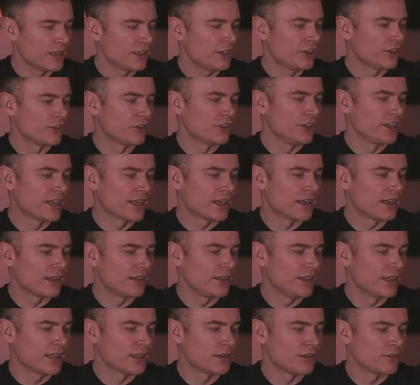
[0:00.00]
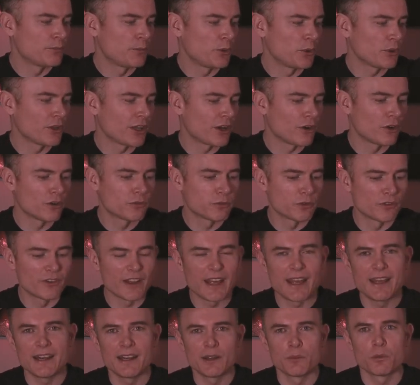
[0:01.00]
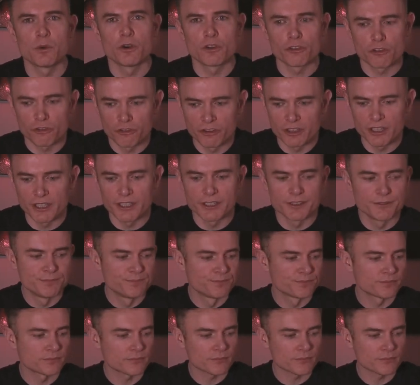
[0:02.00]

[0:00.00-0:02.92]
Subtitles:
You can pull that off with any watch, really.